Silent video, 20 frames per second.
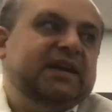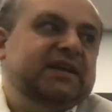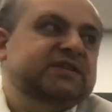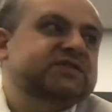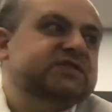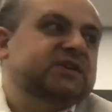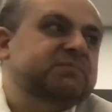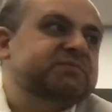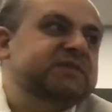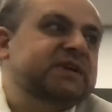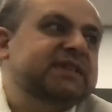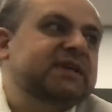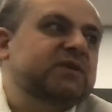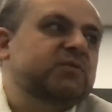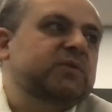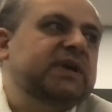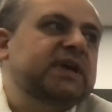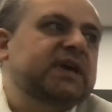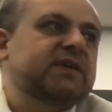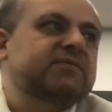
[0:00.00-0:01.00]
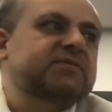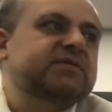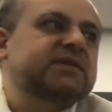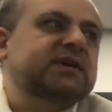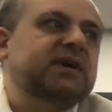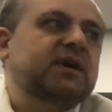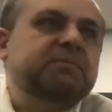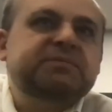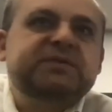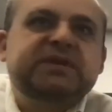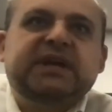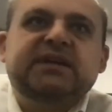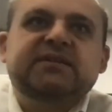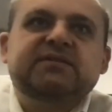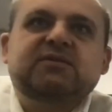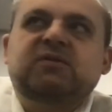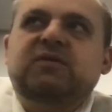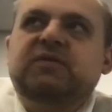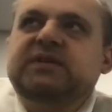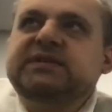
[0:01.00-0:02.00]
And it's something that we have to
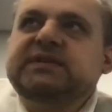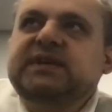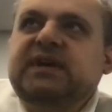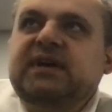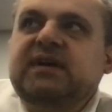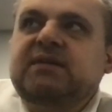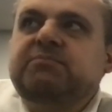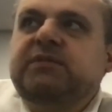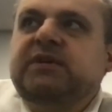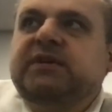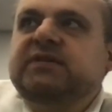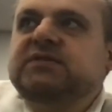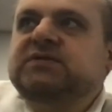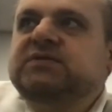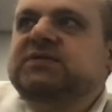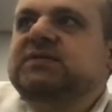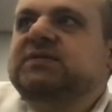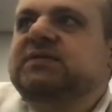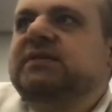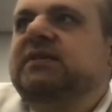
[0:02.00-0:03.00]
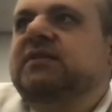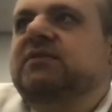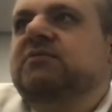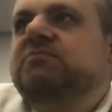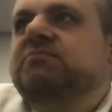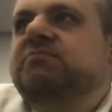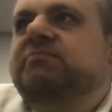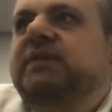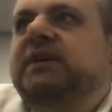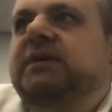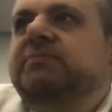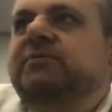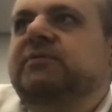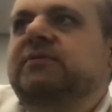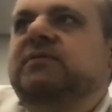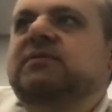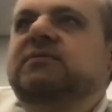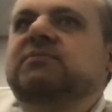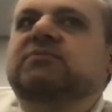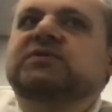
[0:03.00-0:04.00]
update all the time because, you know,
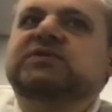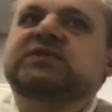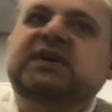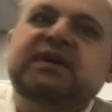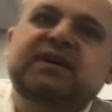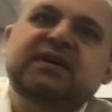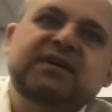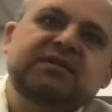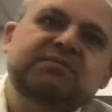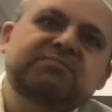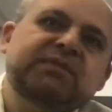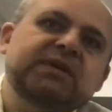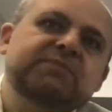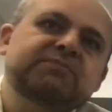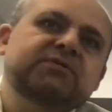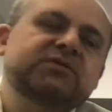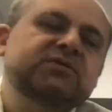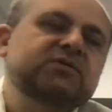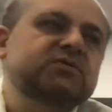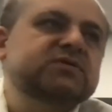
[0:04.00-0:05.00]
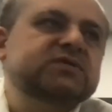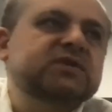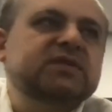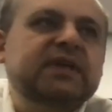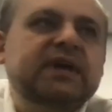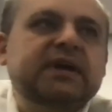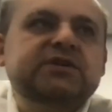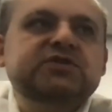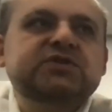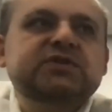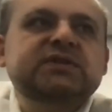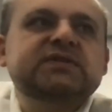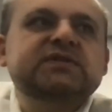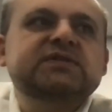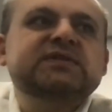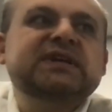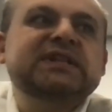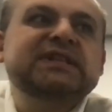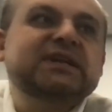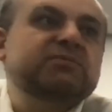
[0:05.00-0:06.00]
people resign, people lose
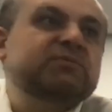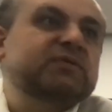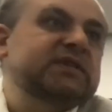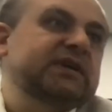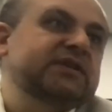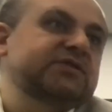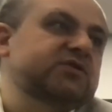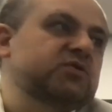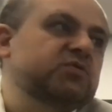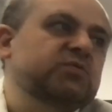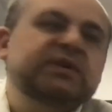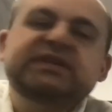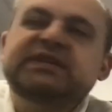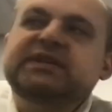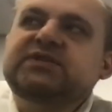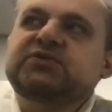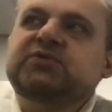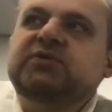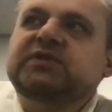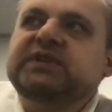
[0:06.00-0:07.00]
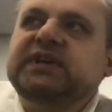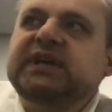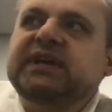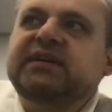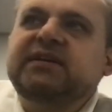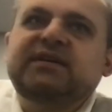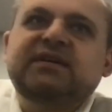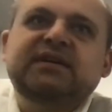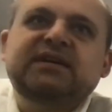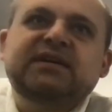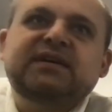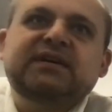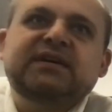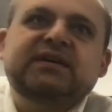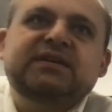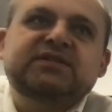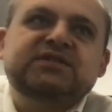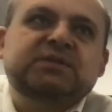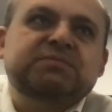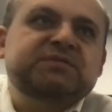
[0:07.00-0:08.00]
elections. And then when they do redistricting,
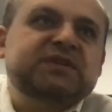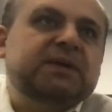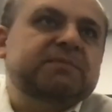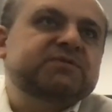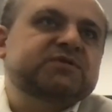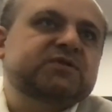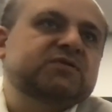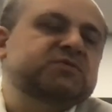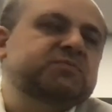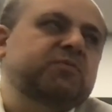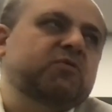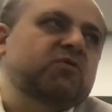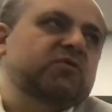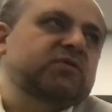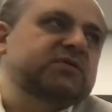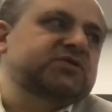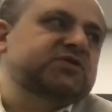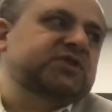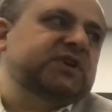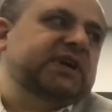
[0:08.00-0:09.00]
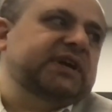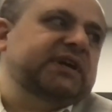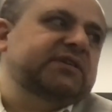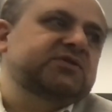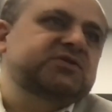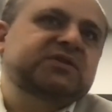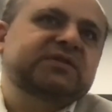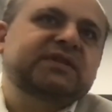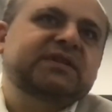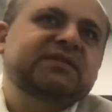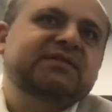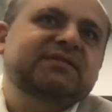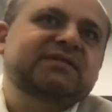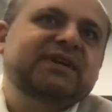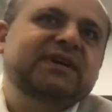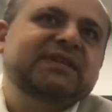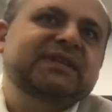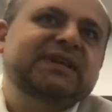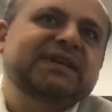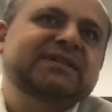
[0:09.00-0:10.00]
sometimes those borders change. And
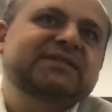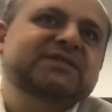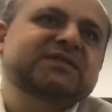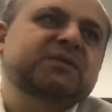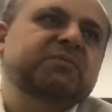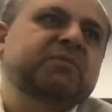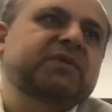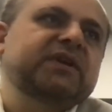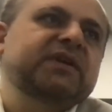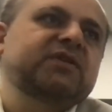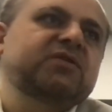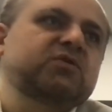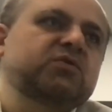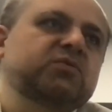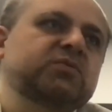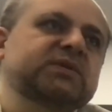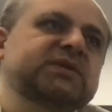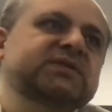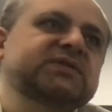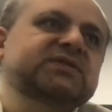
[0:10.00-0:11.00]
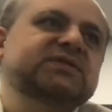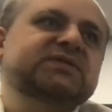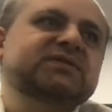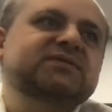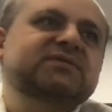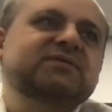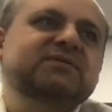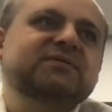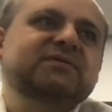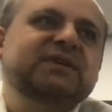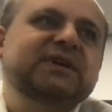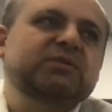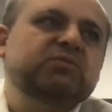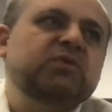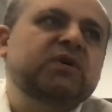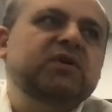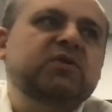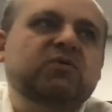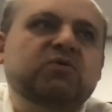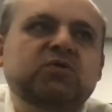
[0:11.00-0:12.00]
then, and then somebody who was
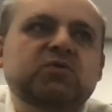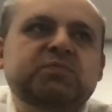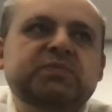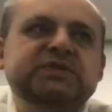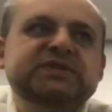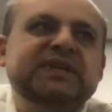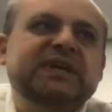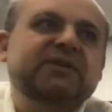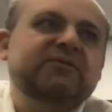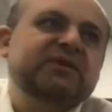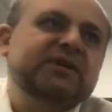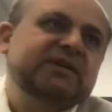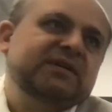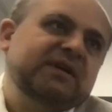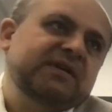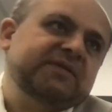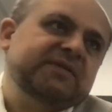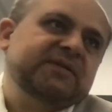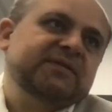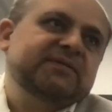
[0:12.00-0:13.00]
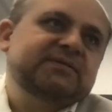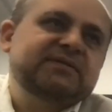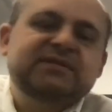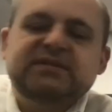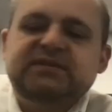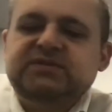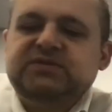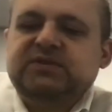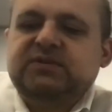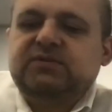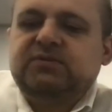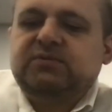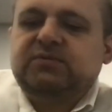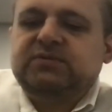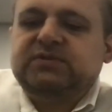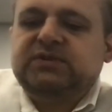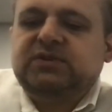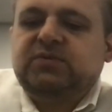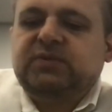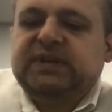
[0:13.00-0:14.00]
in one group is now in another.
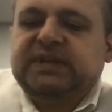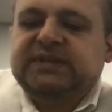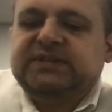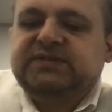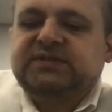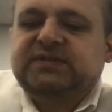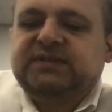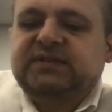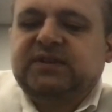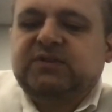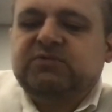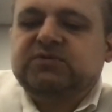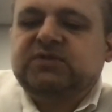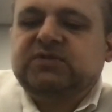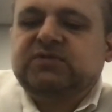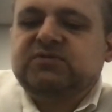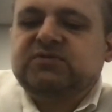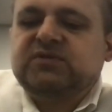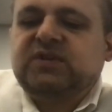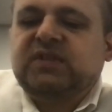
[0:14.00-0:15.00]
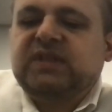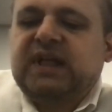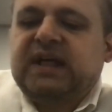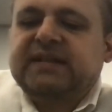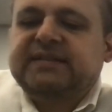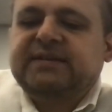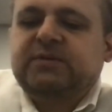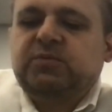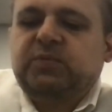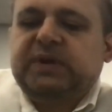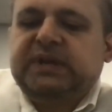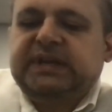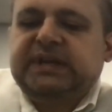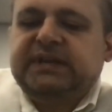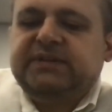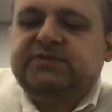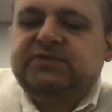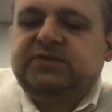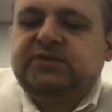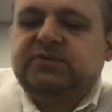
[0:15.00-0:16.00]
So, mm-hmm. so it is, there's, there's a lot that
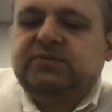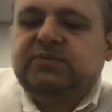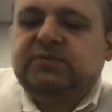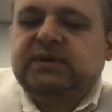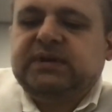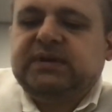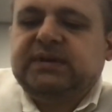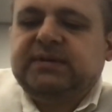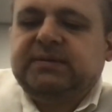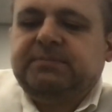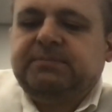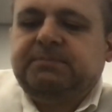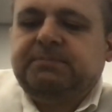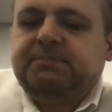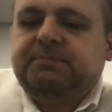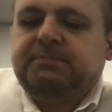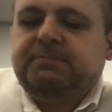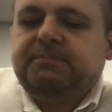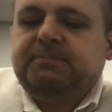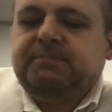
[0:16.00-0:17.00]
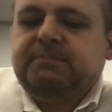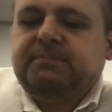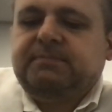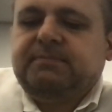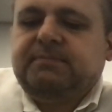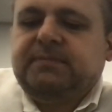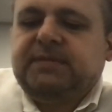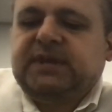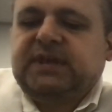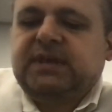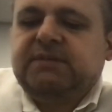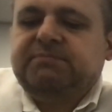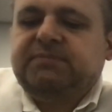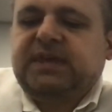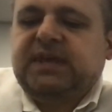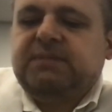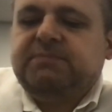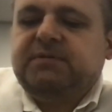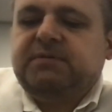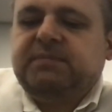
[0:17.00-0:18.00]
we need to um,
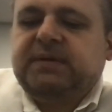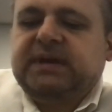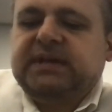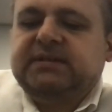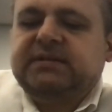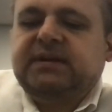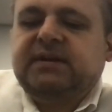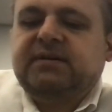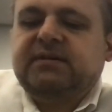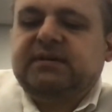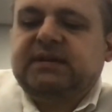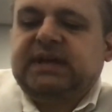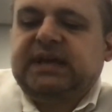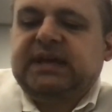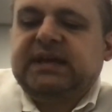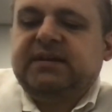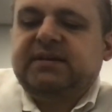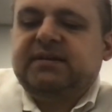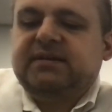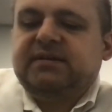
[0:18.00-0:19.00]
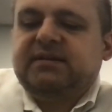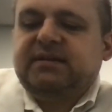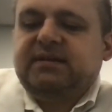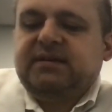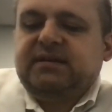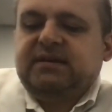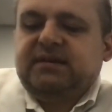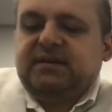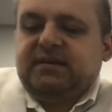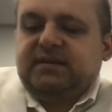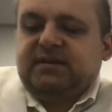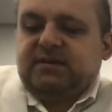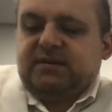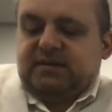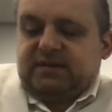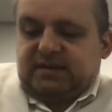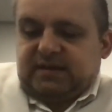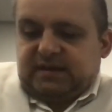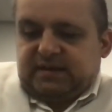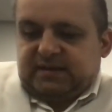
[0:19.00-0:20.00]
keep, keep in mind there. And
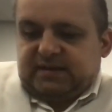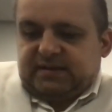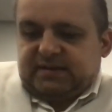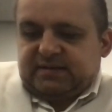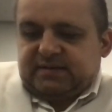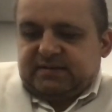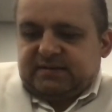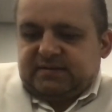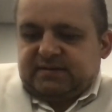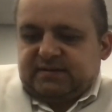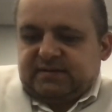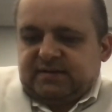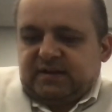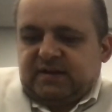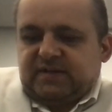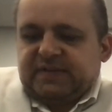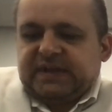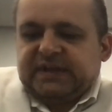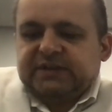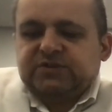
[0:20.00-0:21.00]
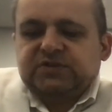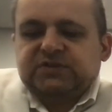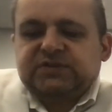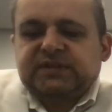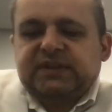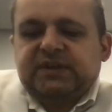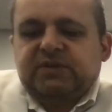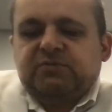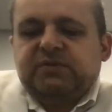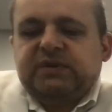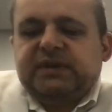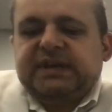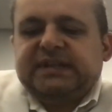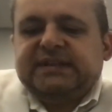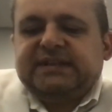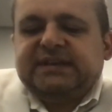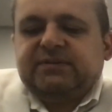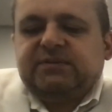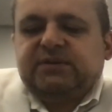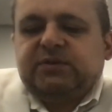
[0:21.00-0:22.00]
uh, on that, just, you know,
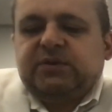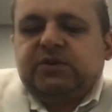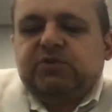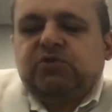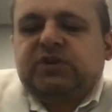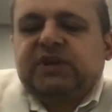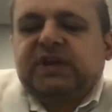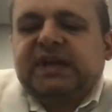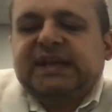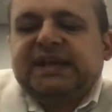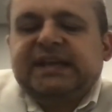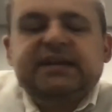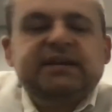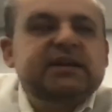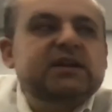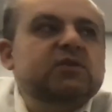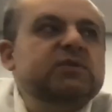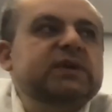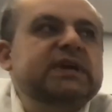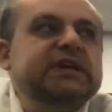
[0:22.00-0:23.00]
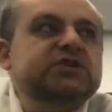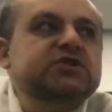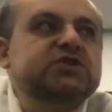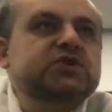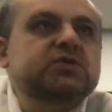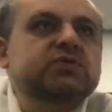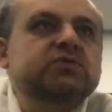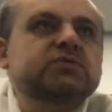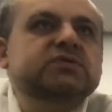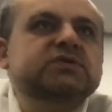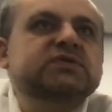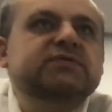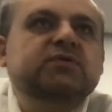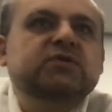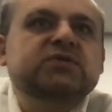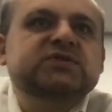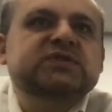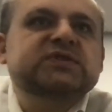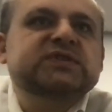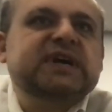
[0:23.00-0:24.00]
it, it, you're looking at, you know,
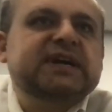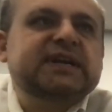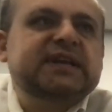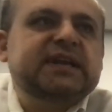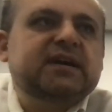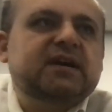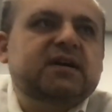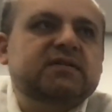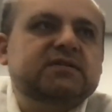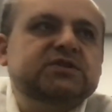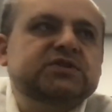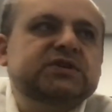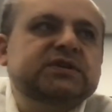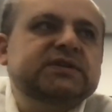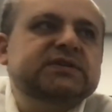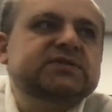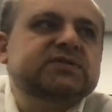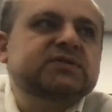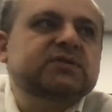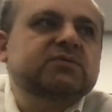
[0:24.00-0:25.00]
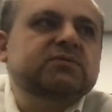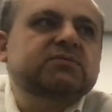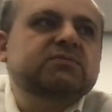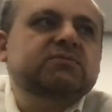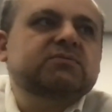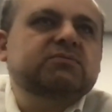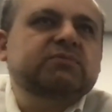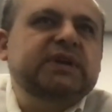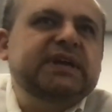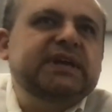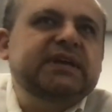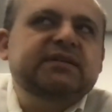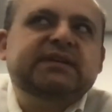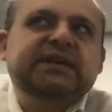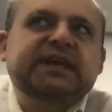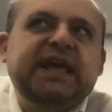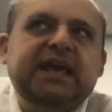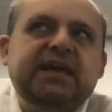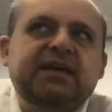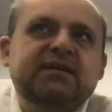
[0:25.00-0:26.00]
issues versus ideologies. So
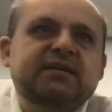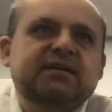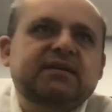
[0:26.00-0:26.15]
we,